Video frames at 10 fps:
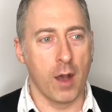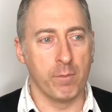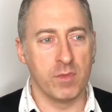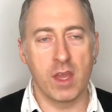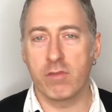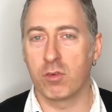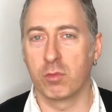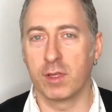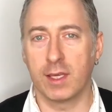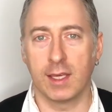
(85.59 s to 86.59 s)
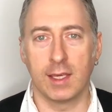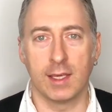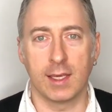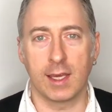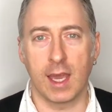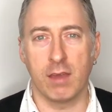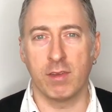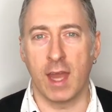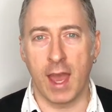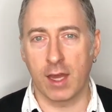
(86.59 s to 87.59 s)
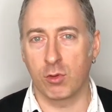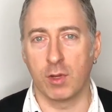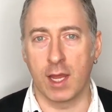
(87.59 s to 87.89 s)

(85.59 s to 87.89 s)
never really gave an adequate